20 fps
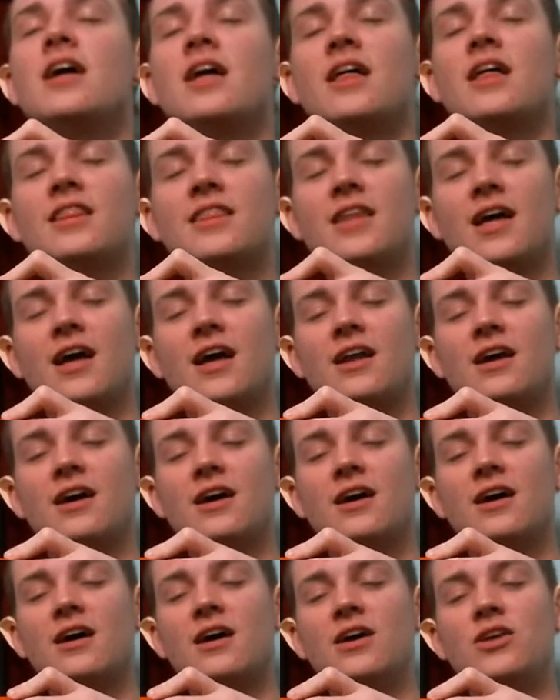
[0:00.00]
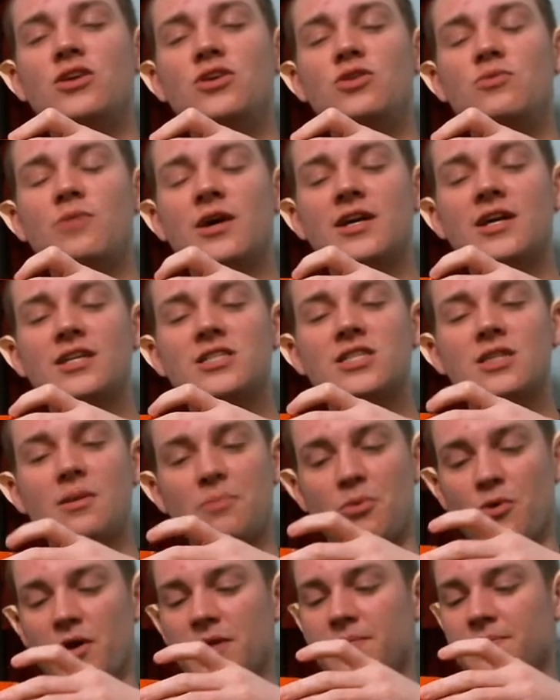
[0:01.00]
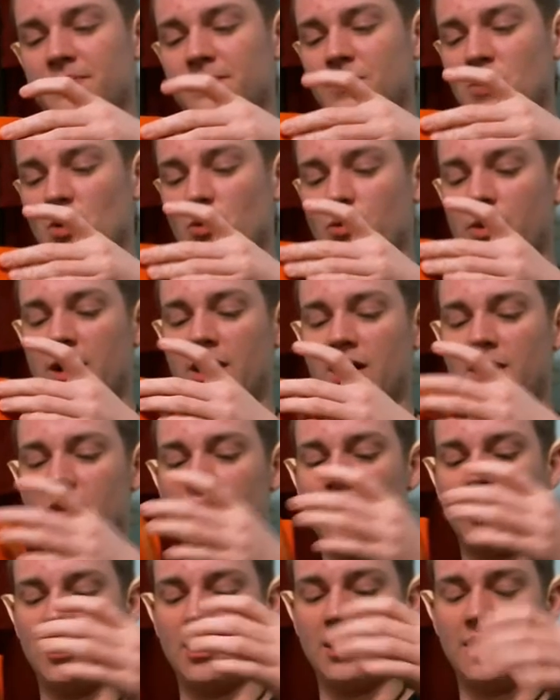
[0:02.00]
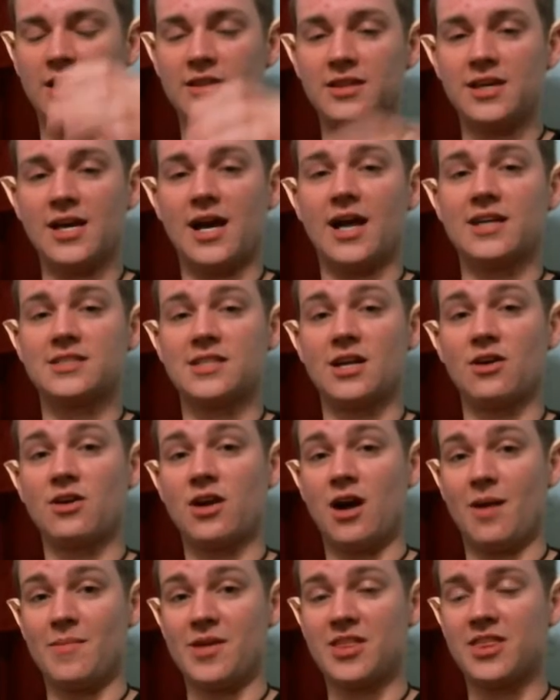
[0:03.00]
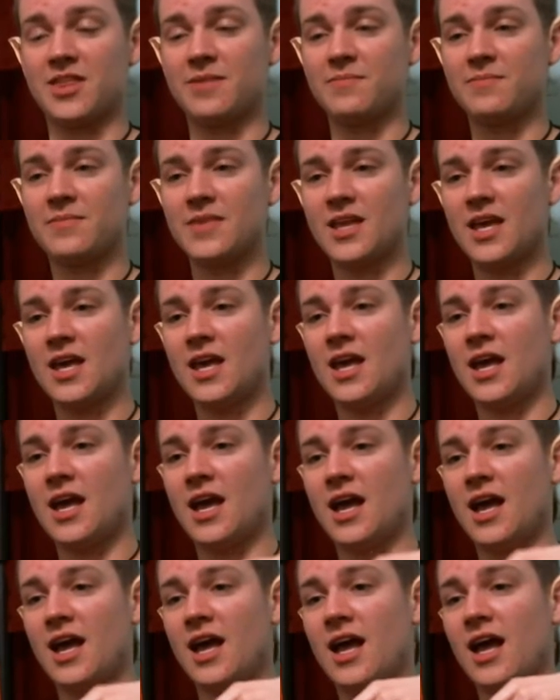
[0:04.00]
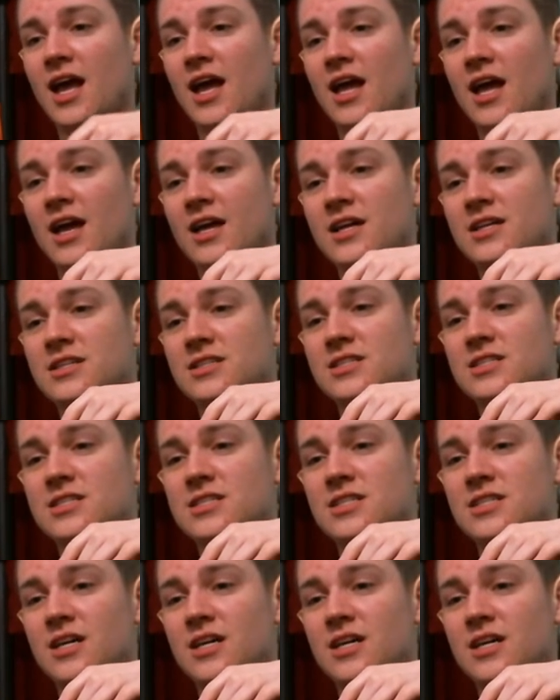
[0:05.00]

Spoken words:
that you might get to that point where the ass hair cometh, and